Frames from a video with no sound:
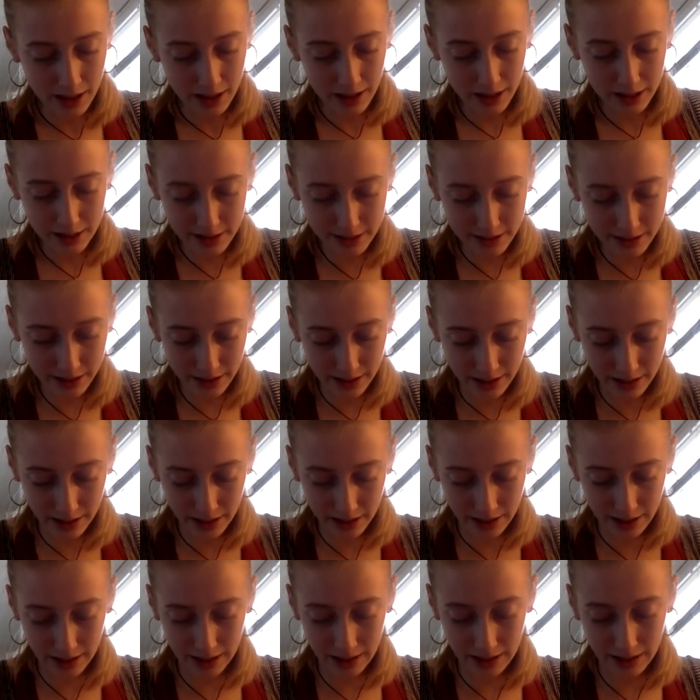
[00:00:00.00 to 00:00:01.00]
let's
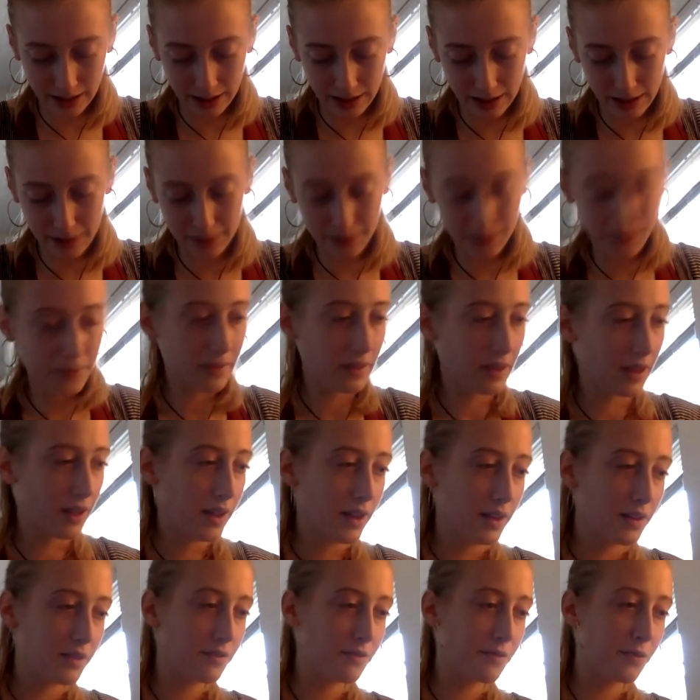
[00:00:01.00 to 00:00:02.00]
see,
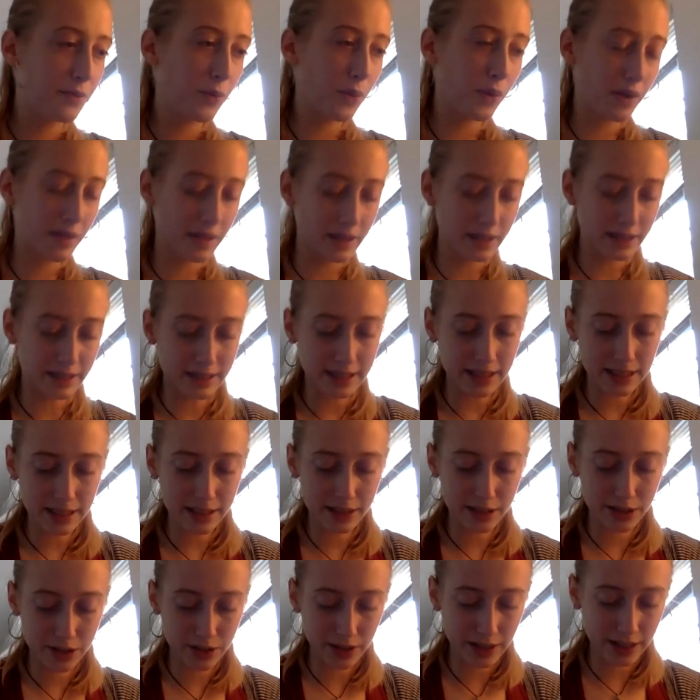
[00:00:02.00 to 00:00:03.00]
for the D
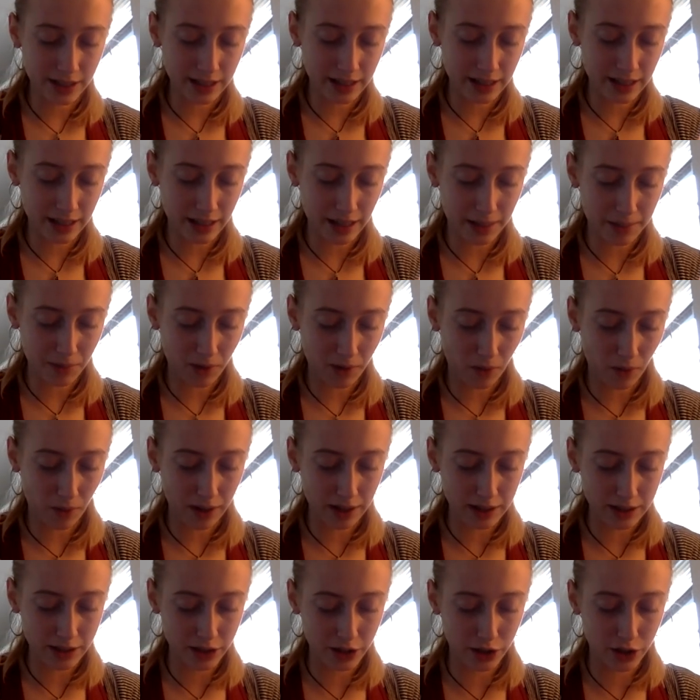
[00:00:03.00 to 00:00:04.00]
string, I'm
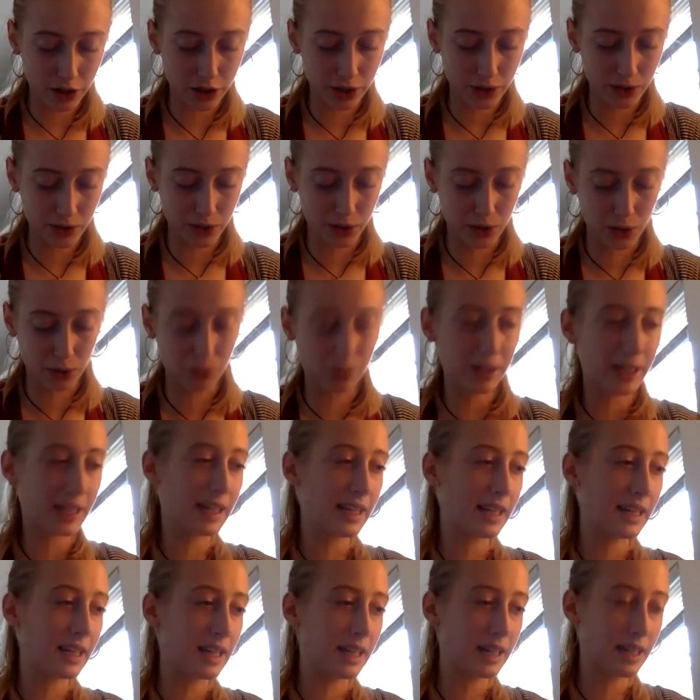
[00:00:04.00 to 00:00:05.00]
going to choose
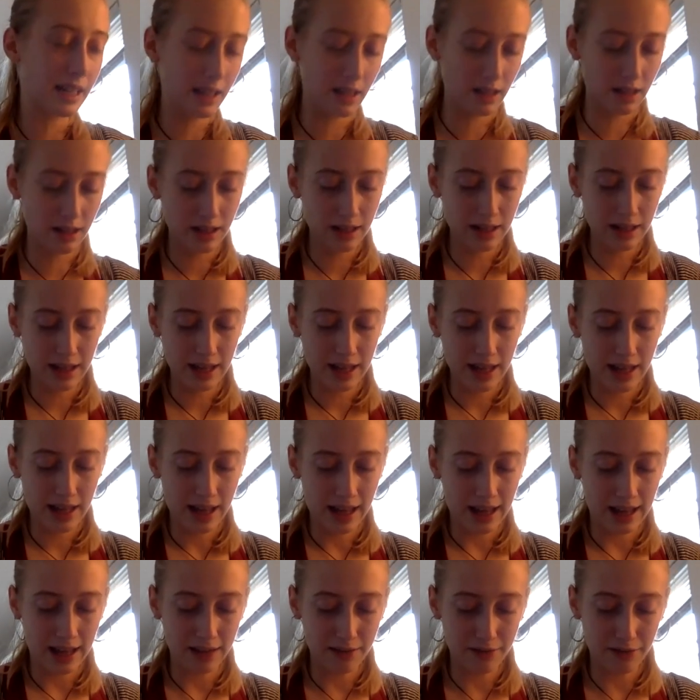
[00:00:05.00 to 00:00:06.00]
green.
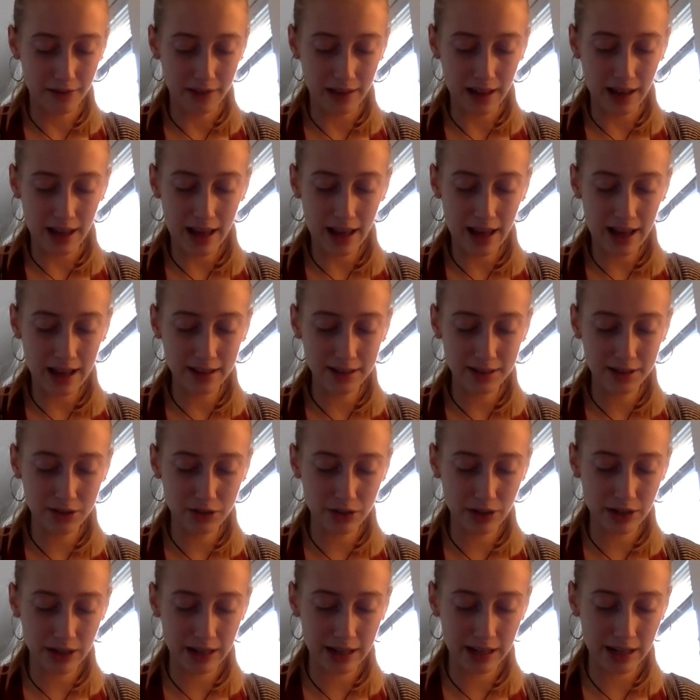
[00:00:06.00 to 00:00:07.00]
And for the A
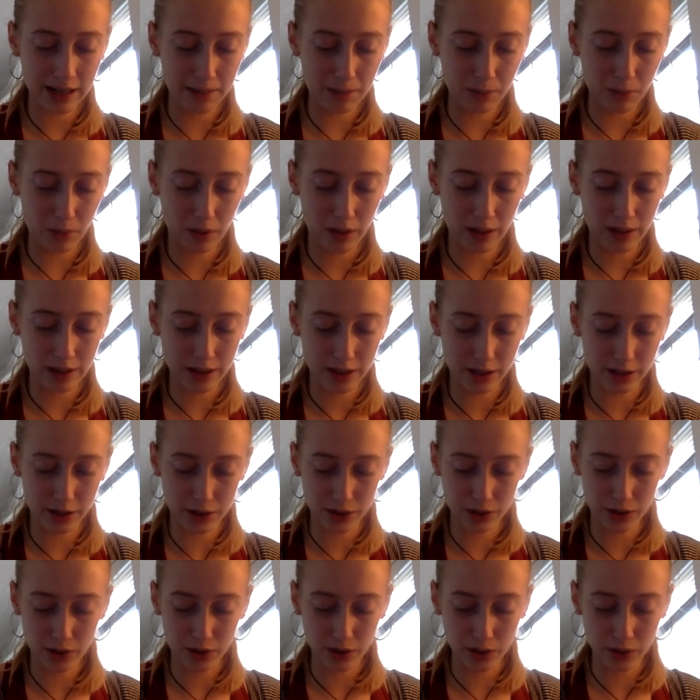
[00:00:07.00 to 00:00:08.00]
string, I'm going to
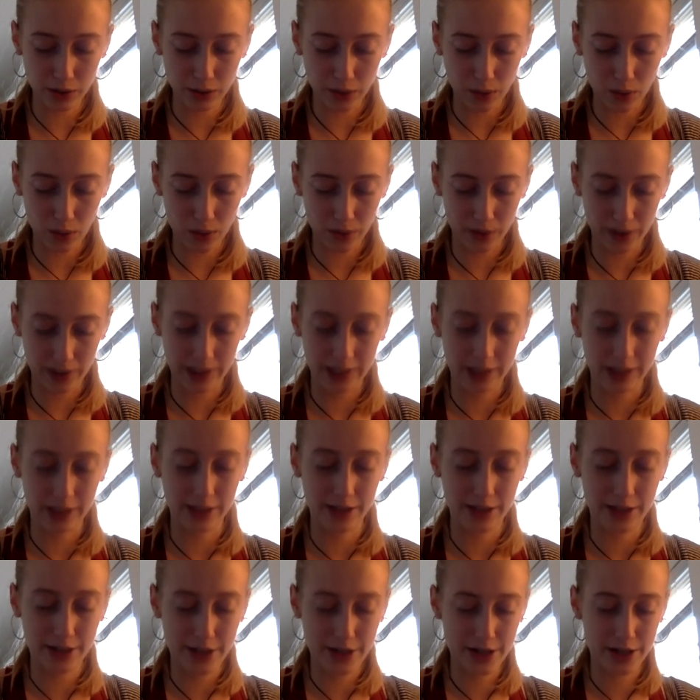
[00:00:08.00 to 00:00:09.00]
do
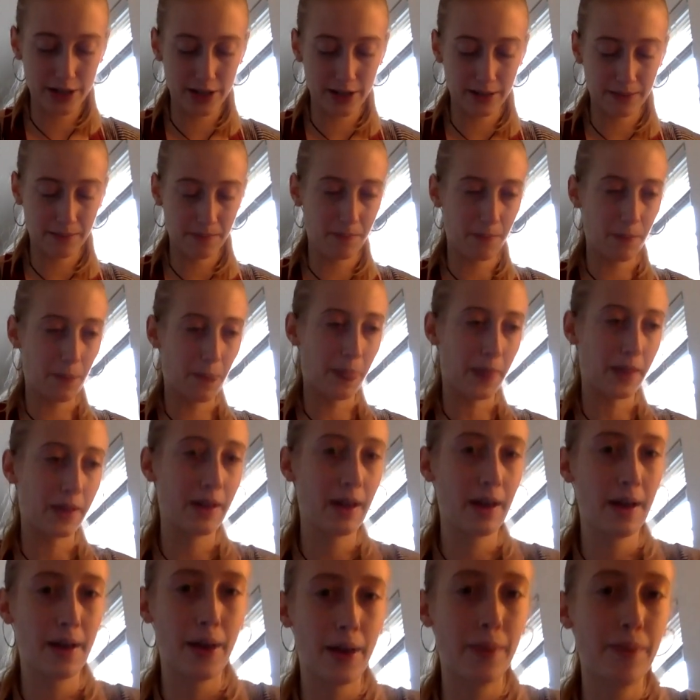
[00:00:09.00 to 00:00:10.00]
orange,
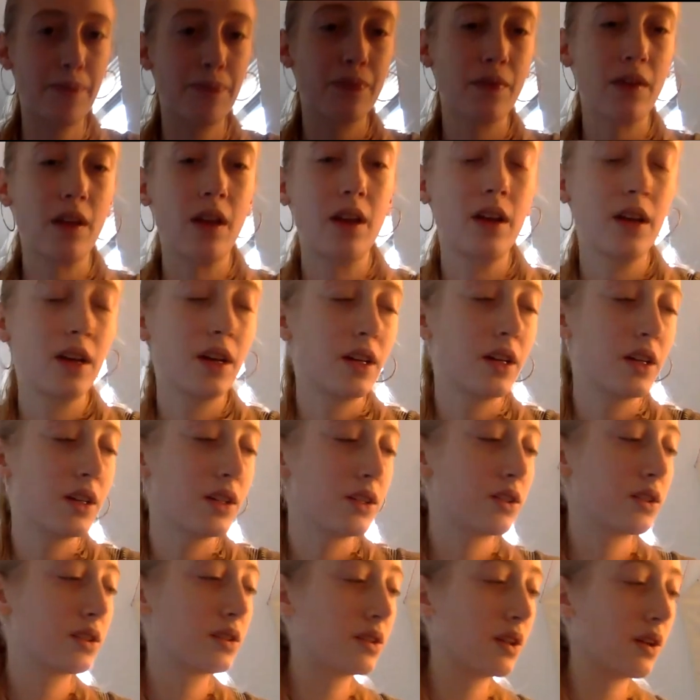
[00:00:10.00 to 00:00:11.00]
okay?
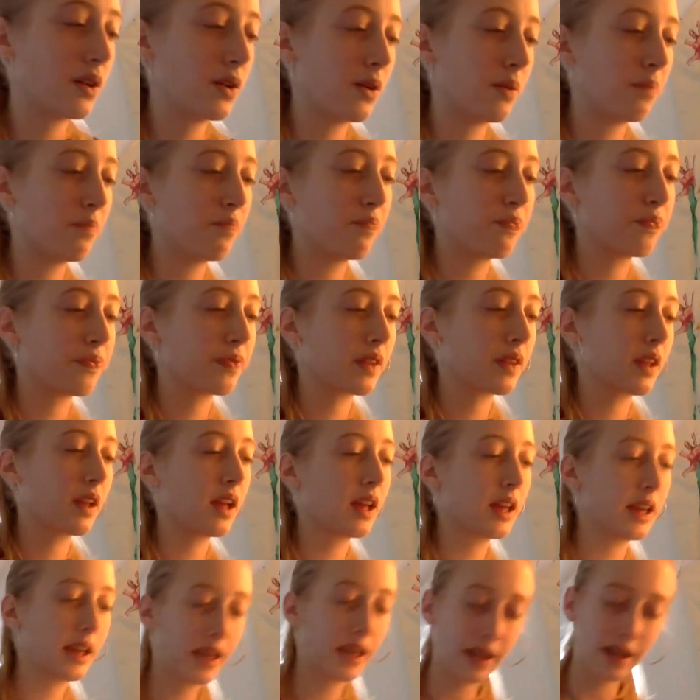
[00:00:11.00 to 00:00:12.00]
So
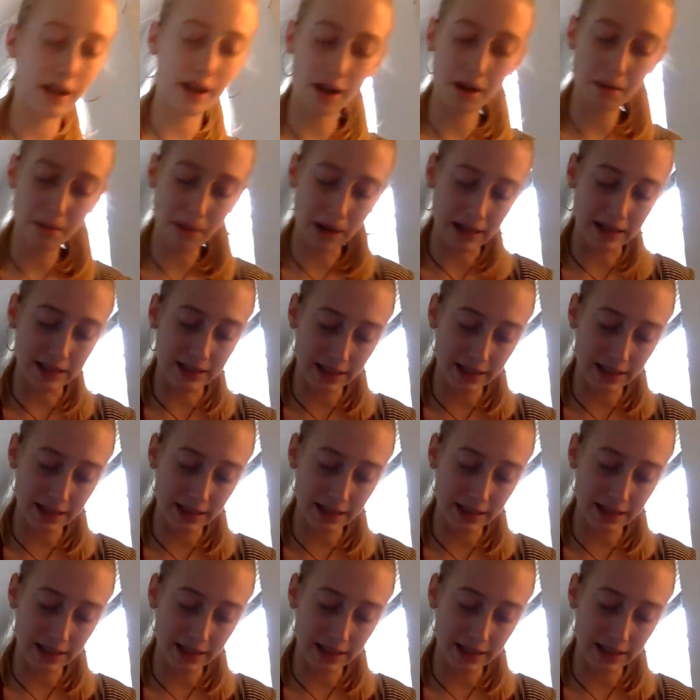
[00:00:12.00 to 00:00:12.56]
here are my